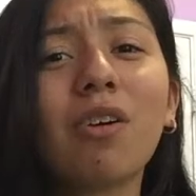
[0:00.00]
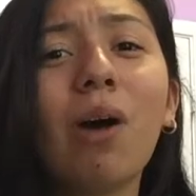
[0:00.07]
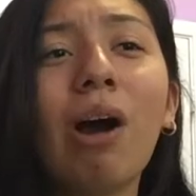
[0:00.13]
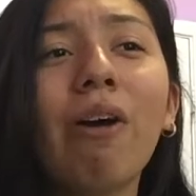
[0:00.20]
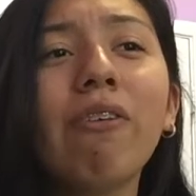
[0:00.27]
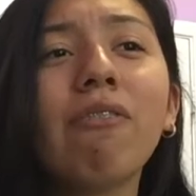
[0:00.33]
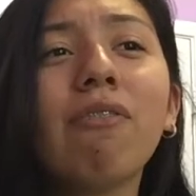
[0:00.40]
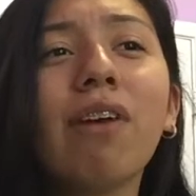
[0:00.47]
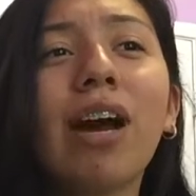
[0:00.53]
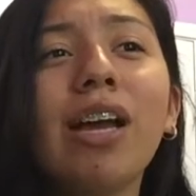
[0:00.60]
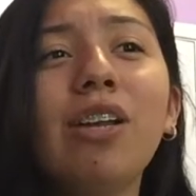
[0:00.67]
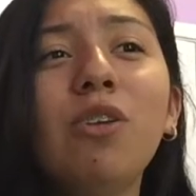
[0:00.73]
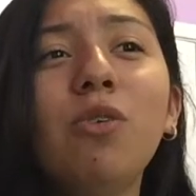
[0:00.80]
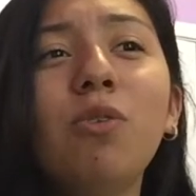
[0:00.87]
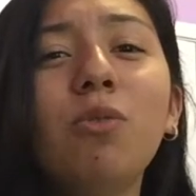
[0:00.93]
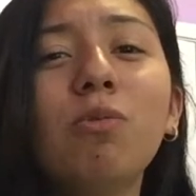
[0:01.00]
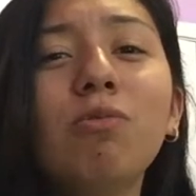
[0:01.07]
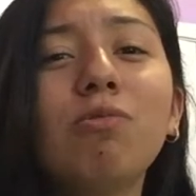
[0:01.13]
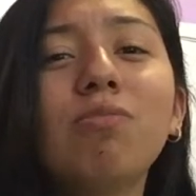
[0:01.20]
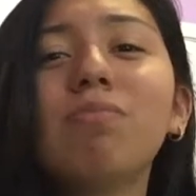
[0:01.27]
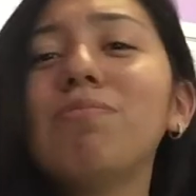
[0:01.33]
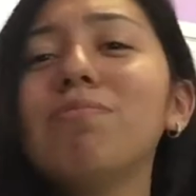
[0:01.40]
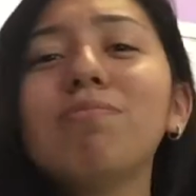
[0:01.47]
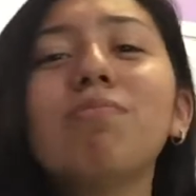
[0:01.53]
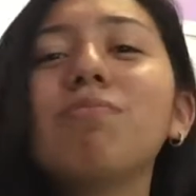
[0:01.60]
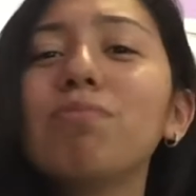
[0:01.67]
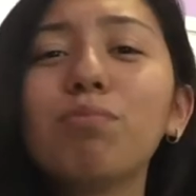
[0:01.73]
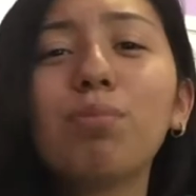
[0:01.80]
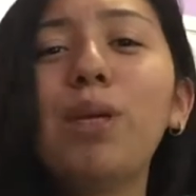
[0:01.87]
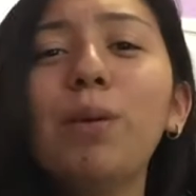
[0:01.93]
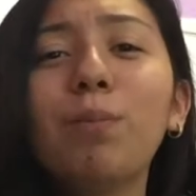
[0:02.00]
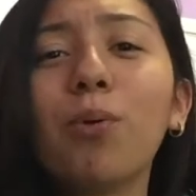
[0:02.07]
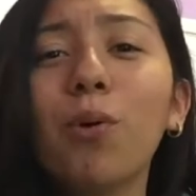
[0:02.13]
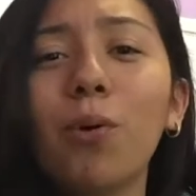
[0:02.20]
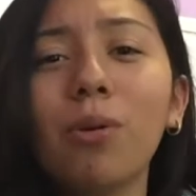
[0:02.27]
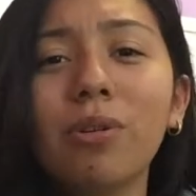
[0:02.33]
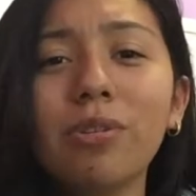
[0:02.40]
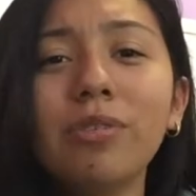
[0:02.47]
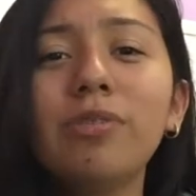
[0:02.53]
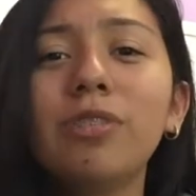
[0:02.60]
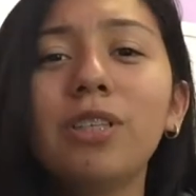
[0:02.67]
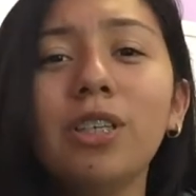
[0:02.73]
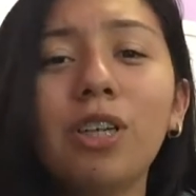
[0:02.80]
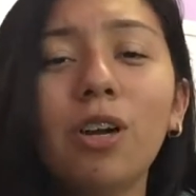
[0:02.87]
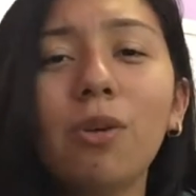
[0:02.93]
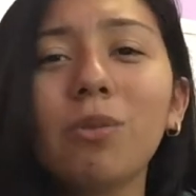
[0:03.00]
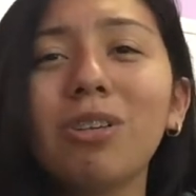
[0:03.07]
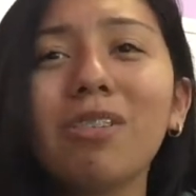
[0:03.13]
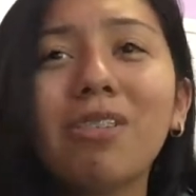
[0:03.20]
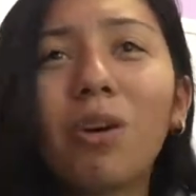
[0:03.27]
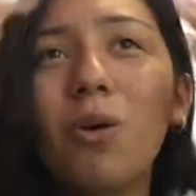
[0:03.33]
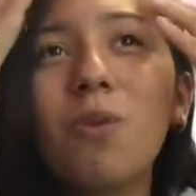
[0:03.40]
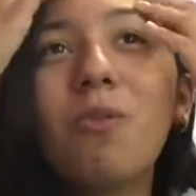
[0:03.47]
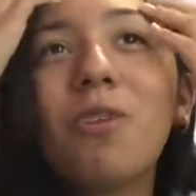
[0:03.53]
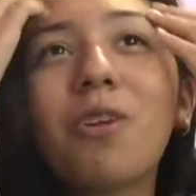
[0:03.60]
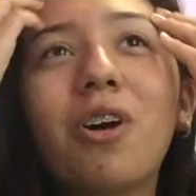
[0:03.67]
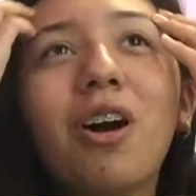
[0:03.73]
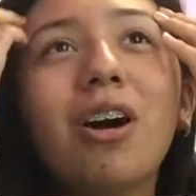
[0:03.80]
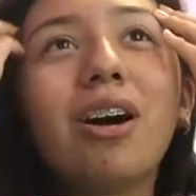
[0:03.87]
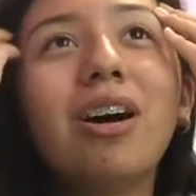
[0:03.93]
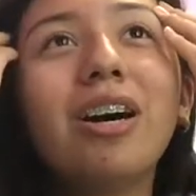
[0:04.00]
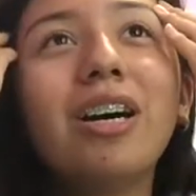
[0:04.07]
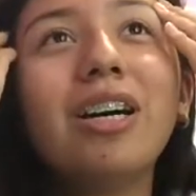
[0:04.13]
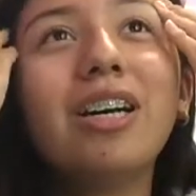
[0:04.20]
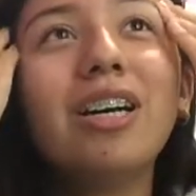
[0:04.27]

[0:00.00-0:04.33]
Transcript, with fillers: go out and find new people you know just overall